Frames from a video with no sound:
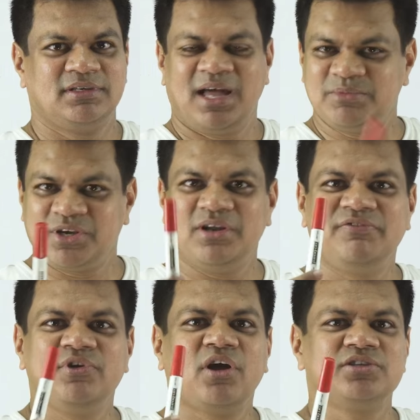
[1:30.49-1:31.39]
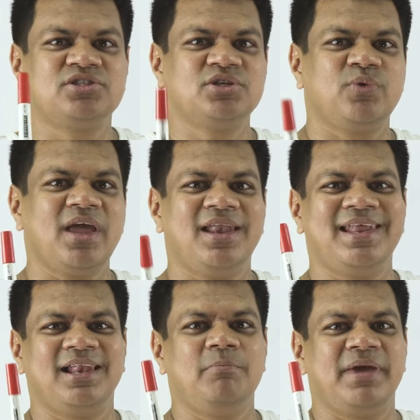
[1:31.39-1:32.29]
I'm sorry if you concentrate a
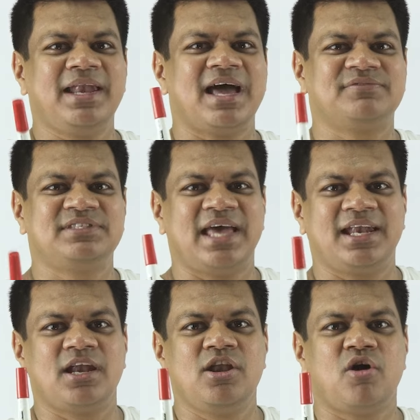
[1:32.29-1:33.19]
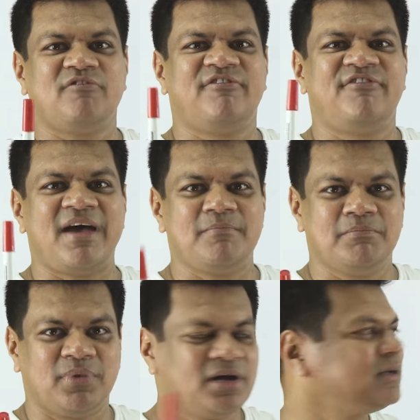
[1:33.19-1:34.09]
little bit. I've said
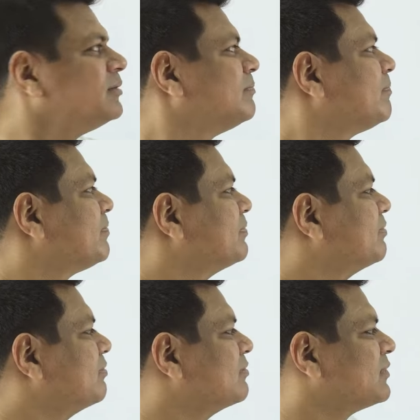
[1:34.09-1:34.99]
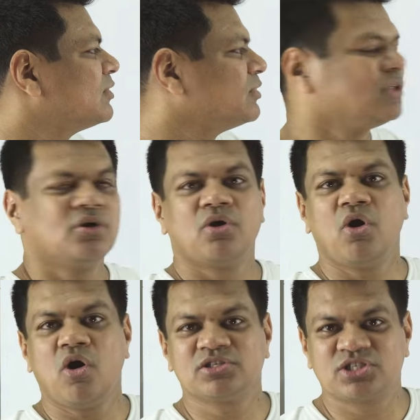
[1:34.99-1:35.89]
November,
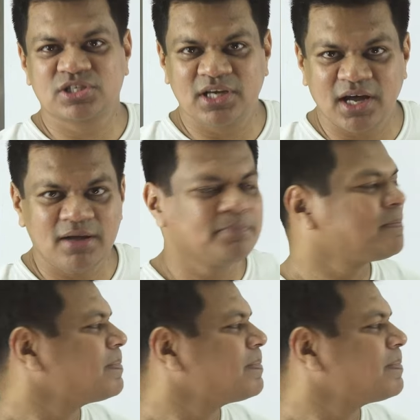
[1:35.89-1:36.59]
Oscar,